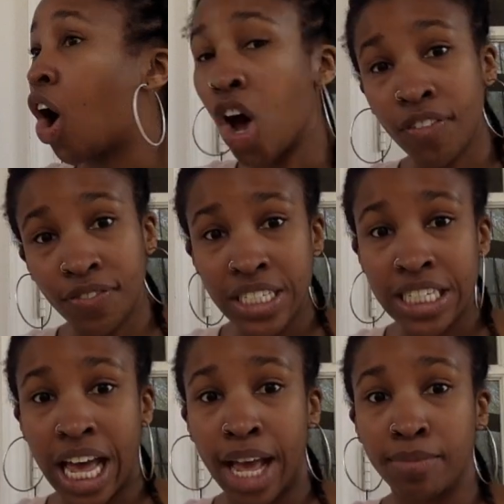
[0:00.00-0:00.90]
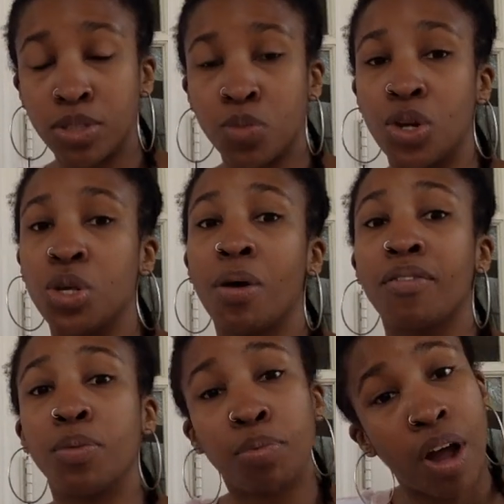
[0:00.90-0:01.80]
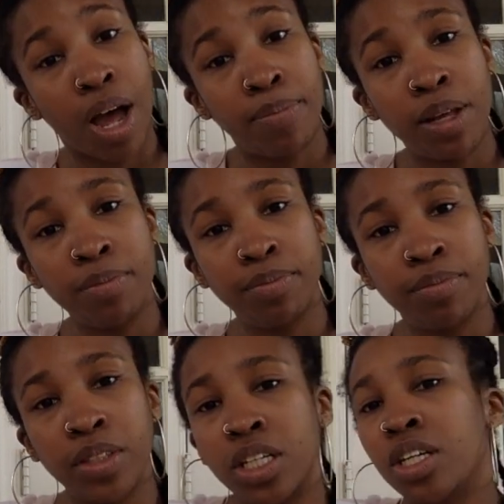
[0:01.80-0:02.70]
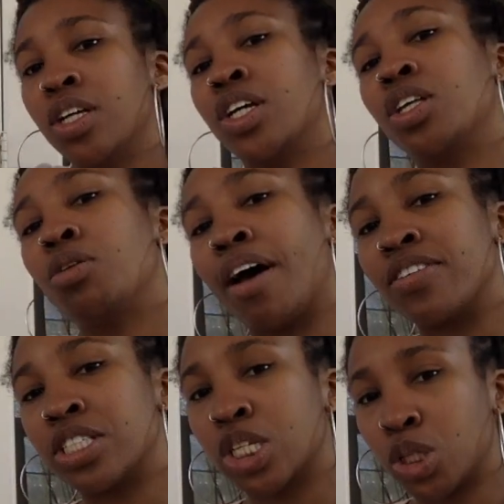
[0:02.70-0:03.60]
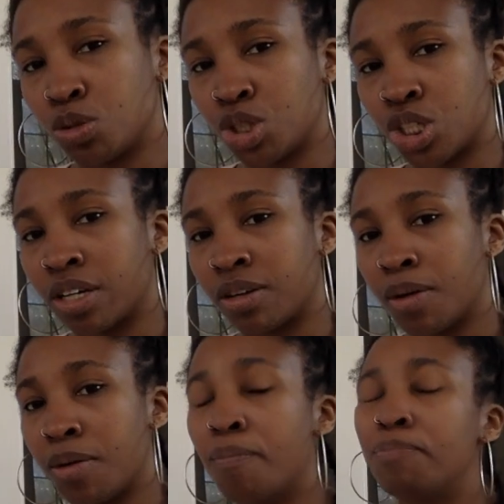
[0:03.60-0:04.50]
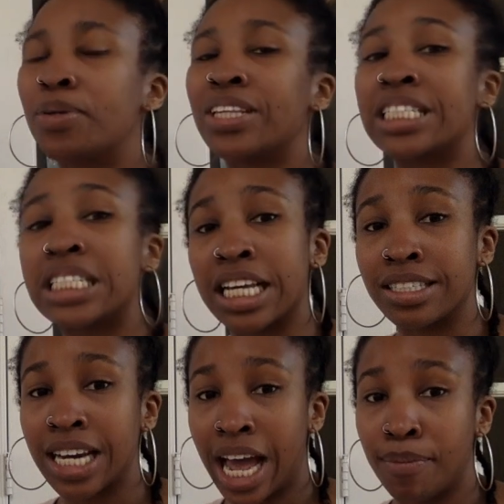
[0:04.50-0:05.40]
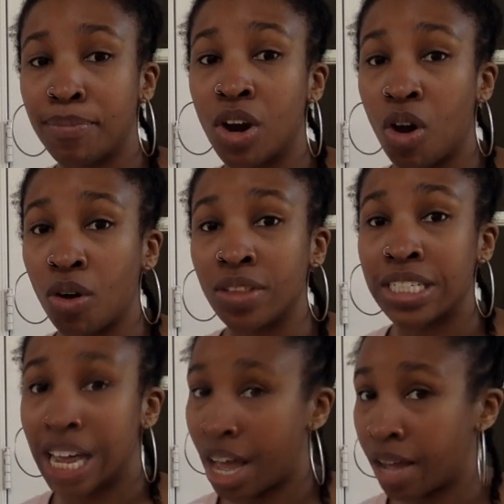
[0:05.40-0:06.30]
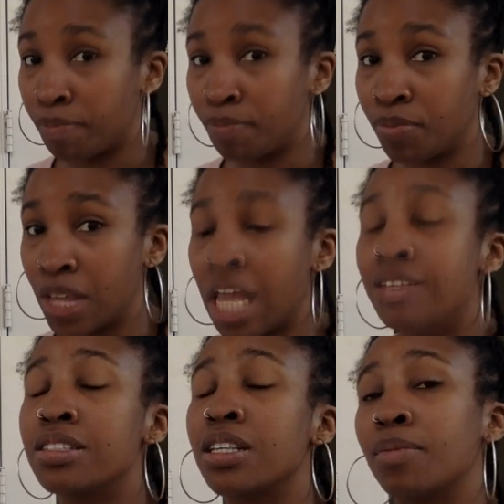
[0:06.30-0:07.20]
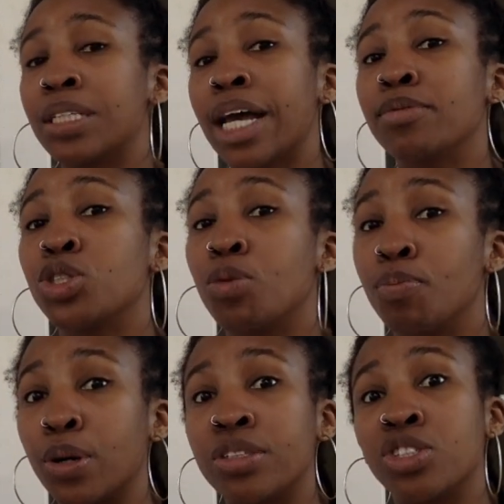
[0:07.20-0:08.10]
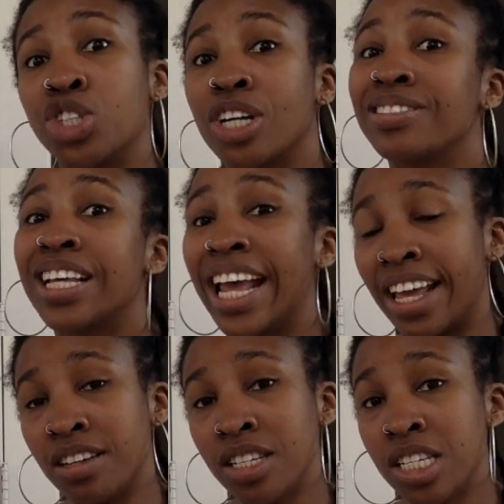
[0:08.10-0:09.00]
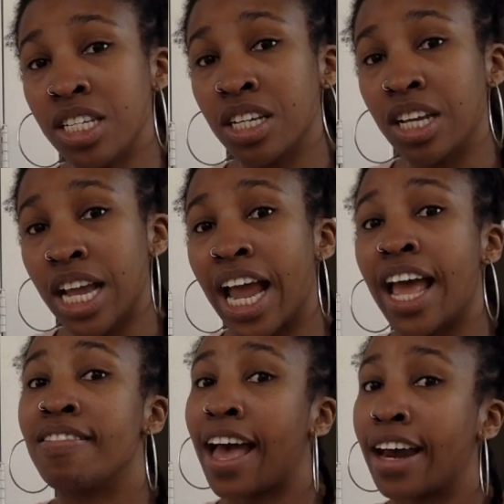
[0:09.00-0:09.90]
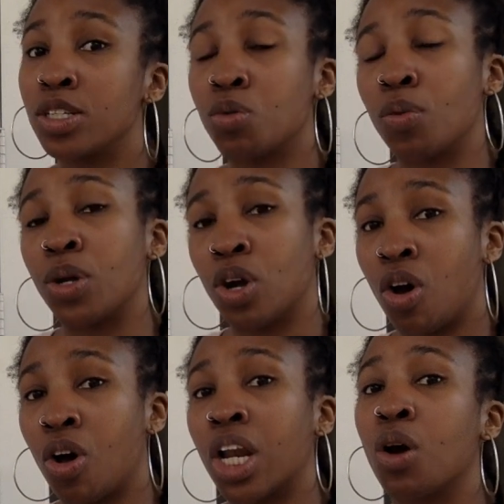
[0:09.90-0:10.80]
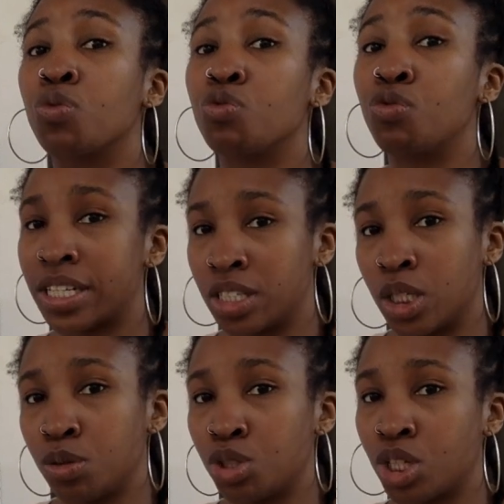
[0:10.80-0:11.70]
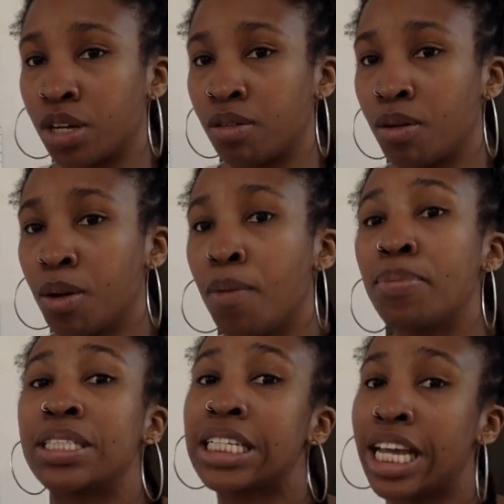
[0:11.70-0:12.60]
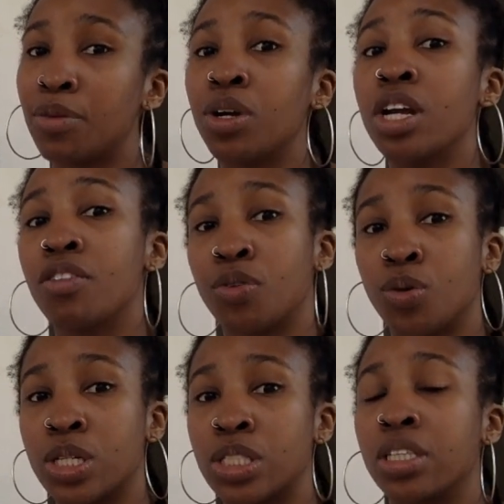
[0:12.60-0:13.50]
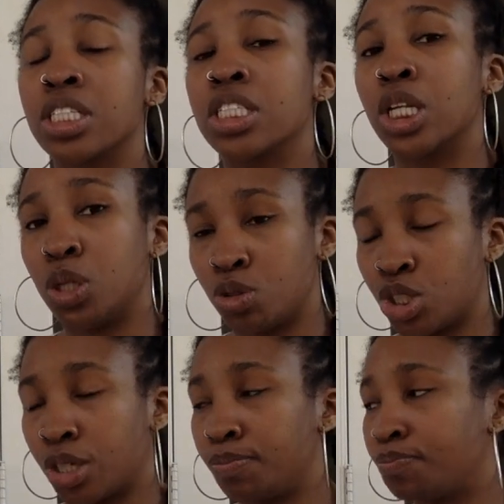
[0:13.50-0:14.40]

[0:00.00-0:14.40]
Oftentimes, when you have a problem, you have a solution, but this doesn't happen all the time. Sometimes your books just end, and that is what we call a resolution. But today we're going to focus on the solution.